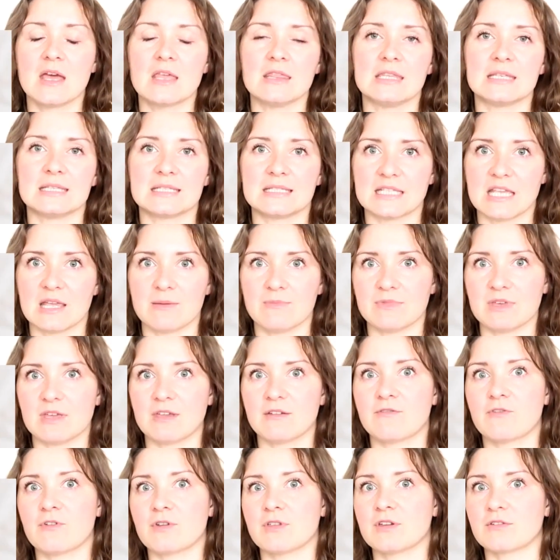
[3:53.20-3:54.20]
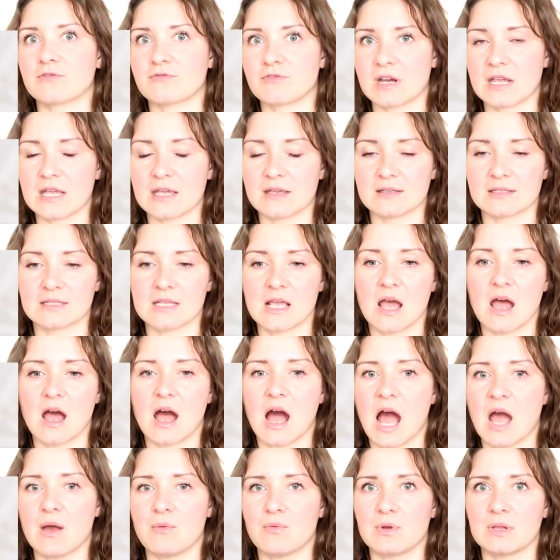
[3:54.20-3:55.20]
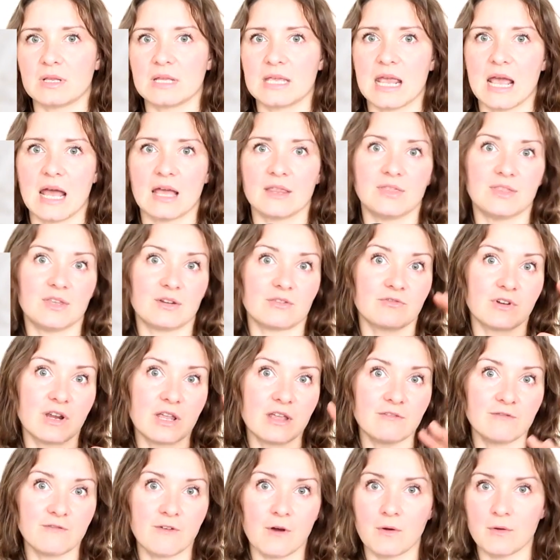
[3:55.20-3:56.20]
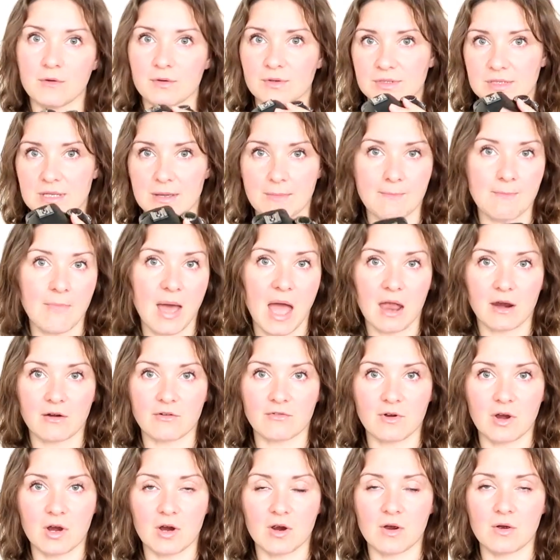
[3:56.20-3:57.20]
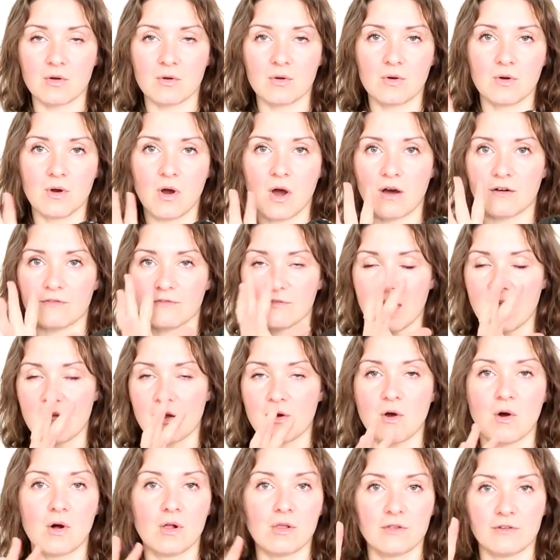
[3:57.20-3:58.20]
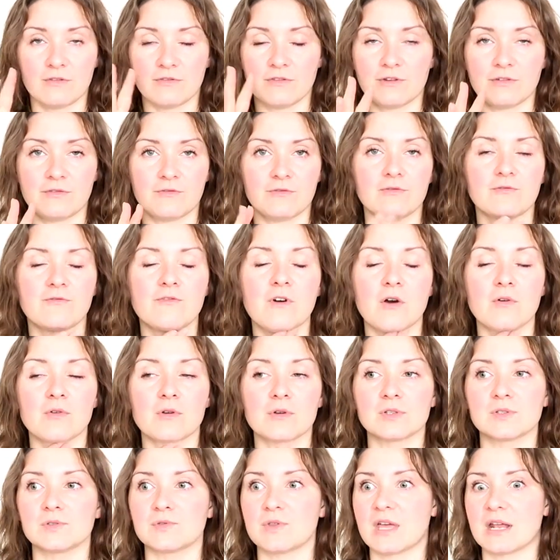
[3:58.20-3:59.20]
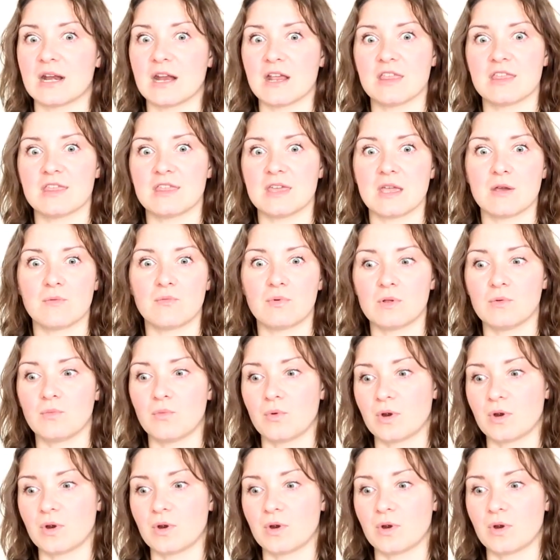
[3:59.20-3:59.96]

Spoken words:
The same thing for the rings. I will get the ring photos, the macro of all of the photos that I think will